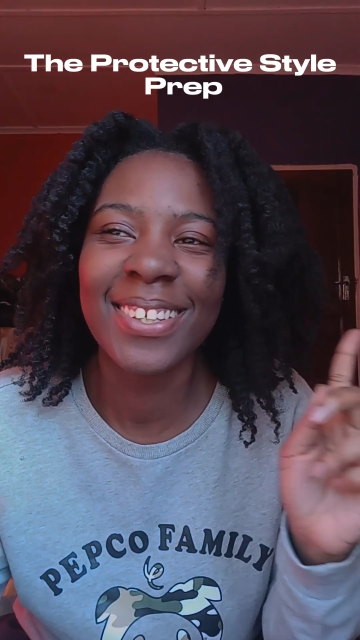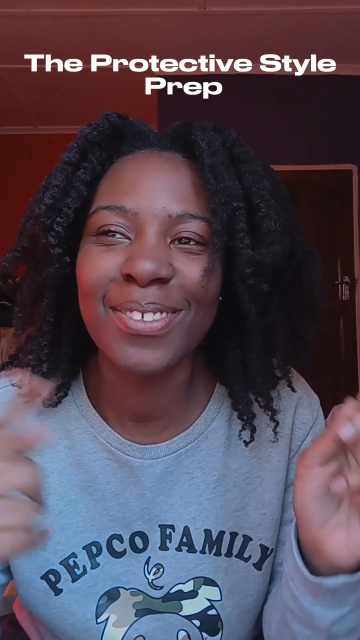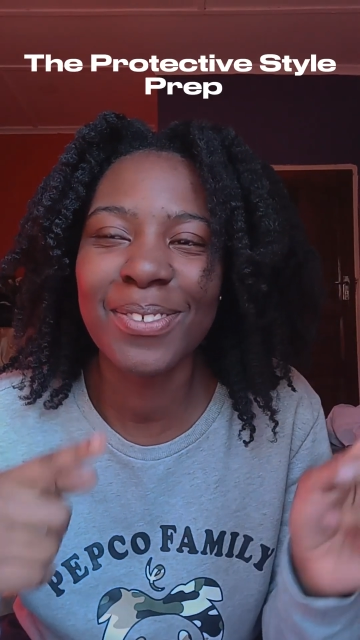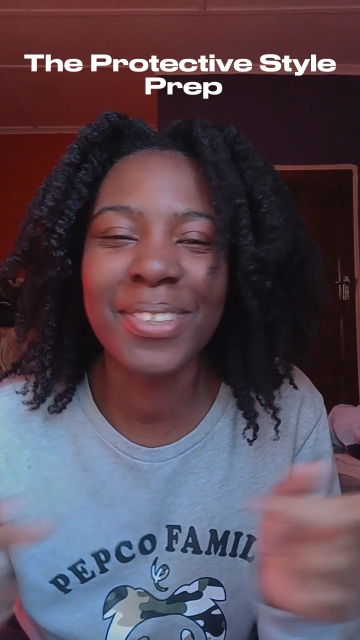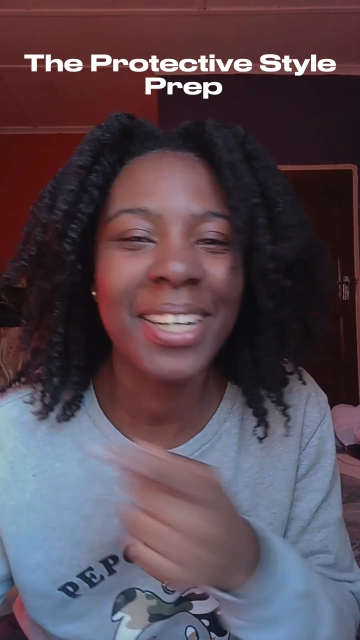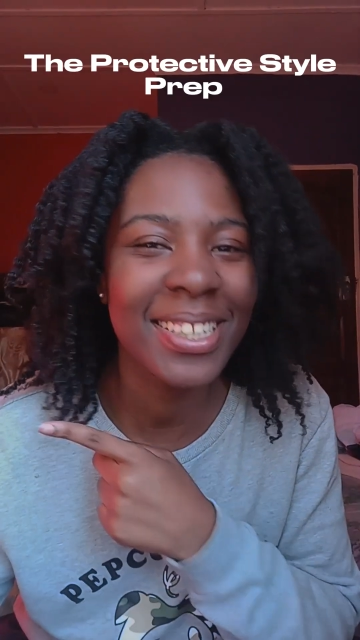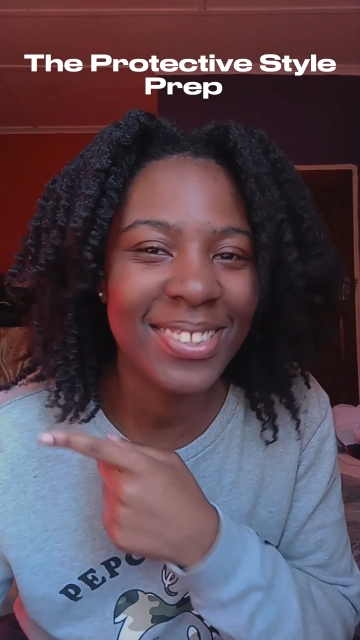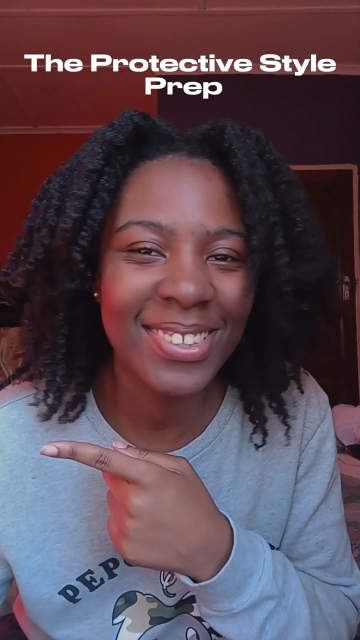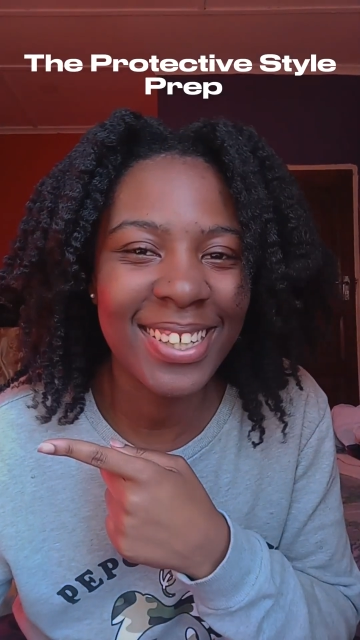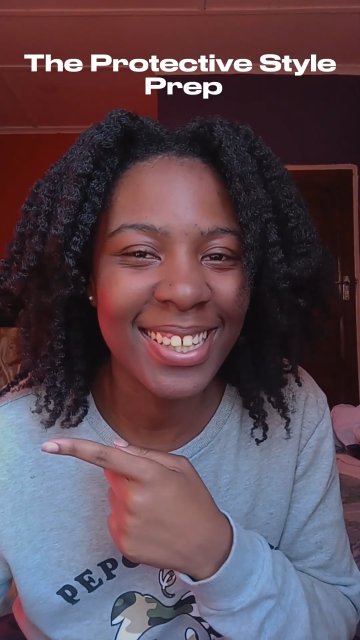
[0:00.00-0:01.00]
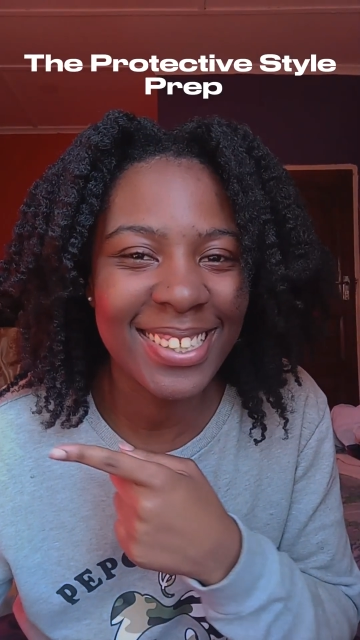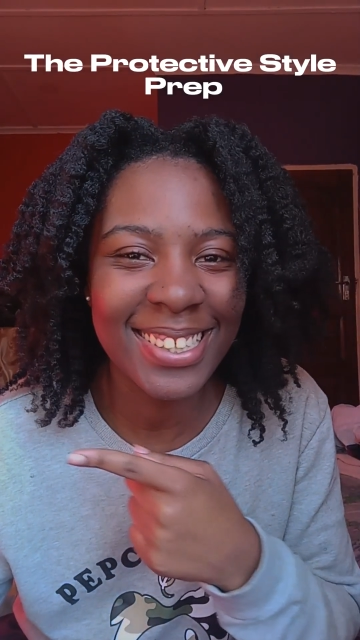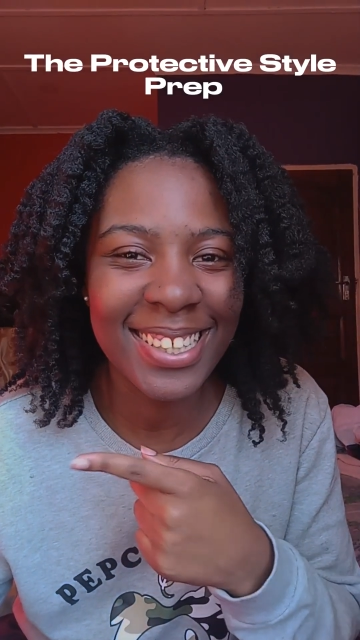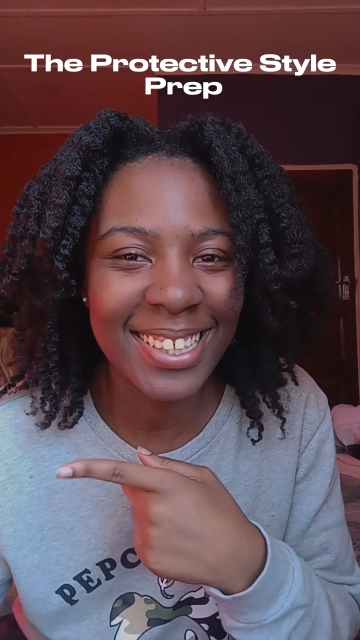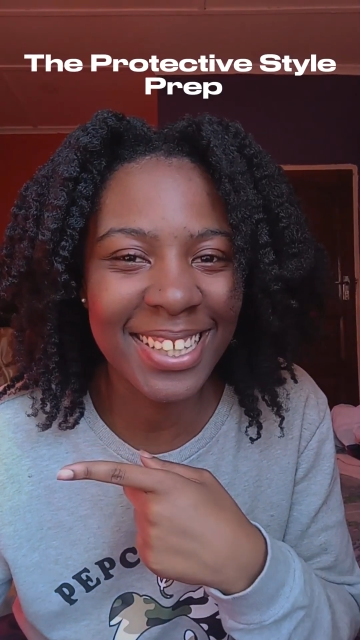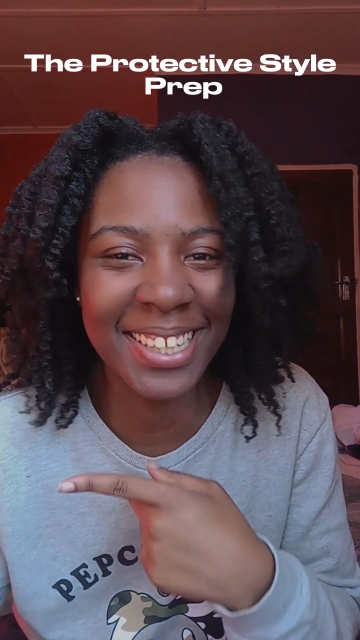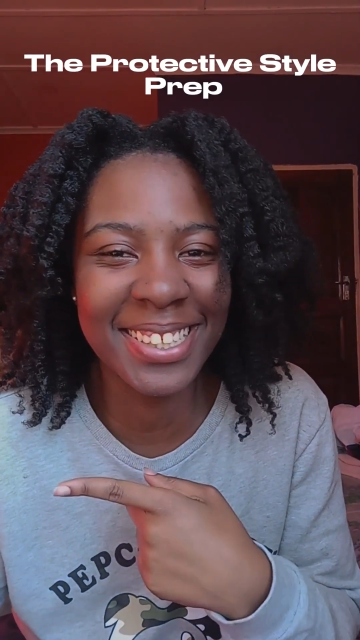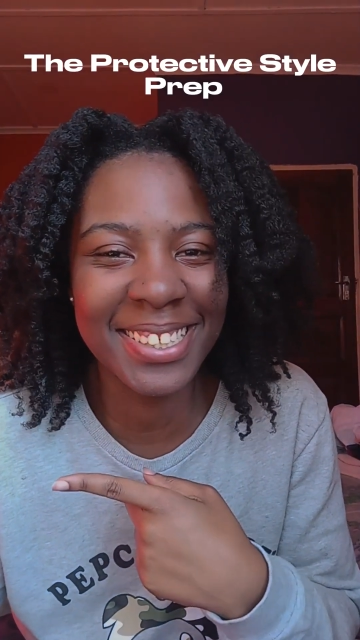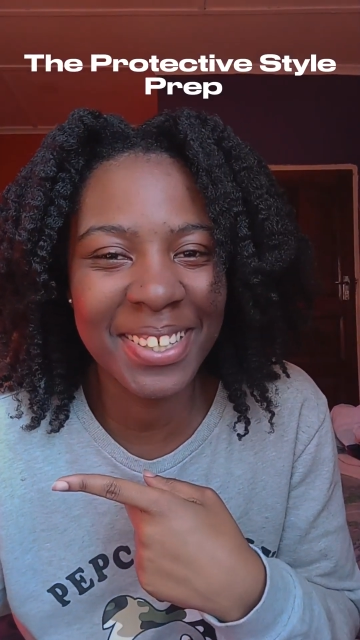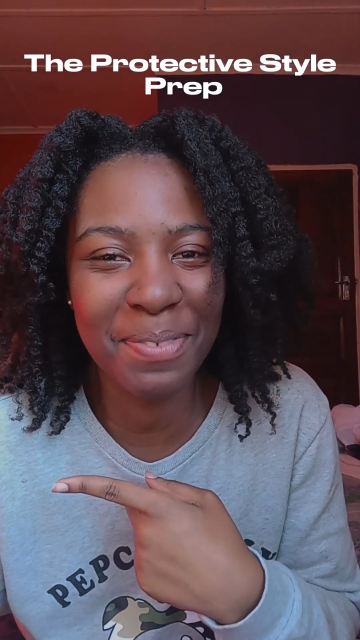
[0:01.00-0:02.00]
we'll catch you guys in the
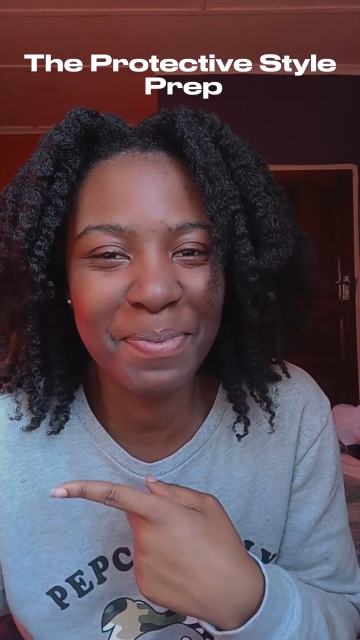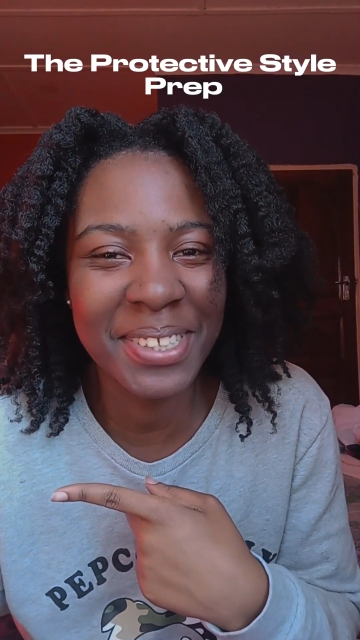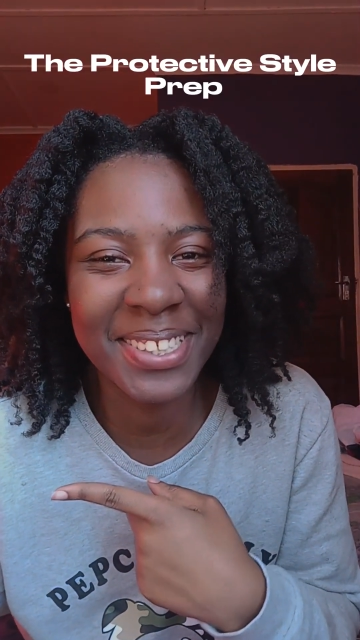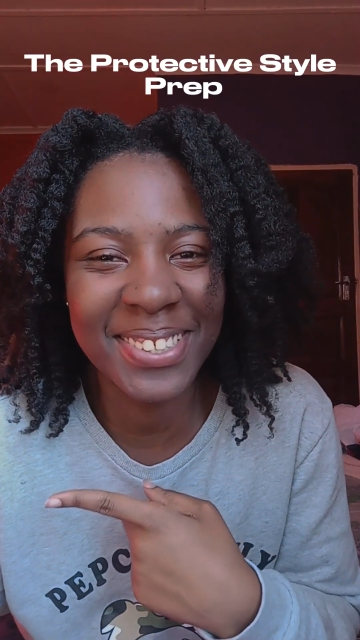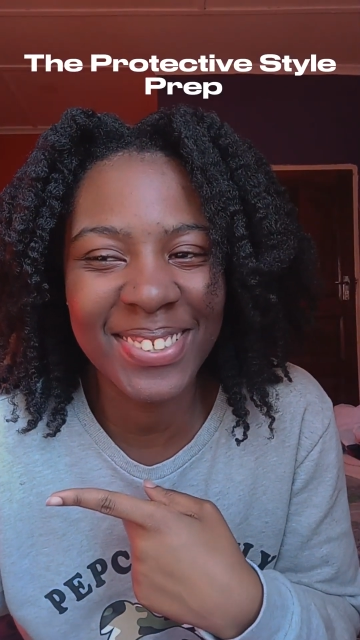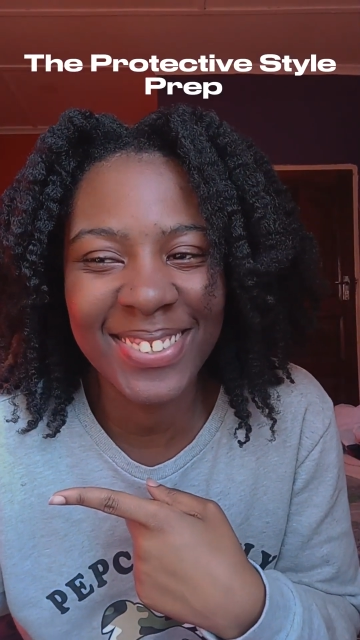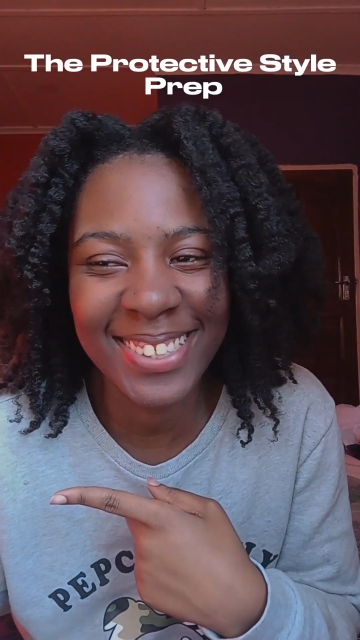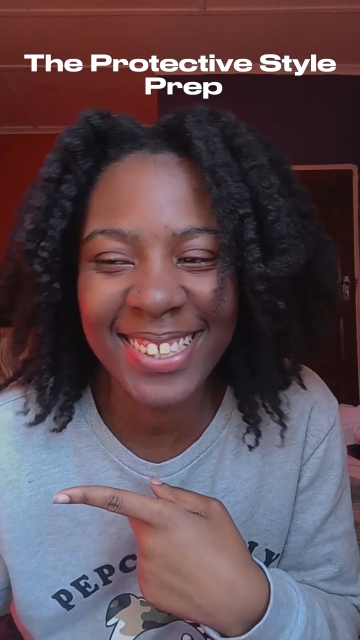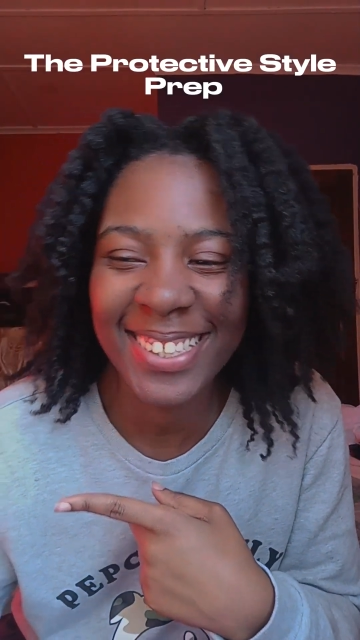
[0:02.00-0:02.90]
next episode.